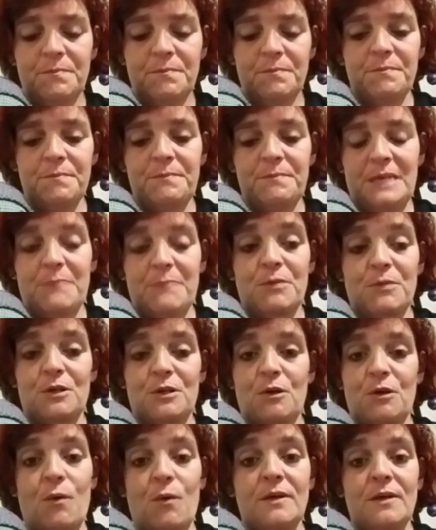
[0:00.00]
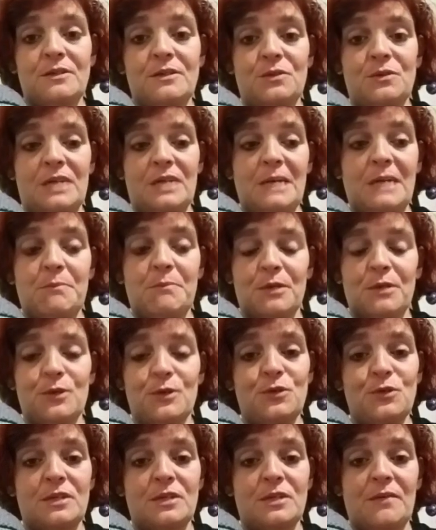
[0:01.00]
People are going to keep
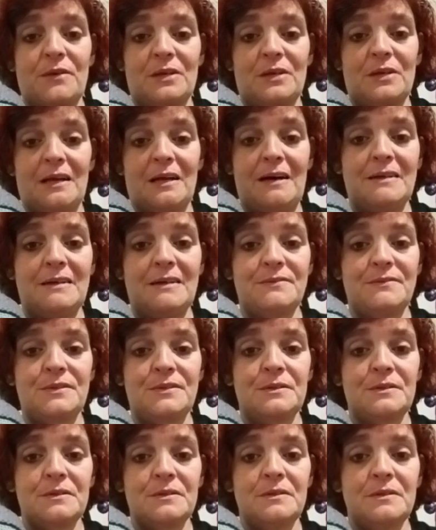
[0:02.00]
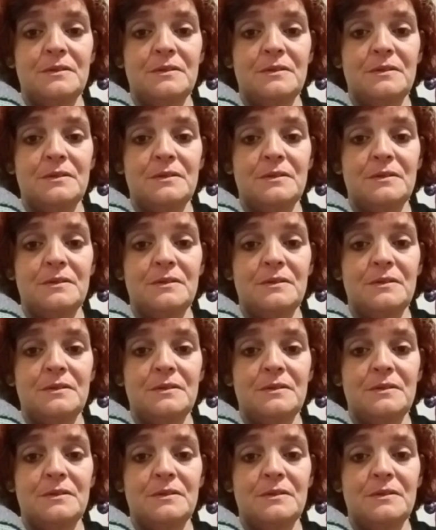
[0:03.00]
losing their lives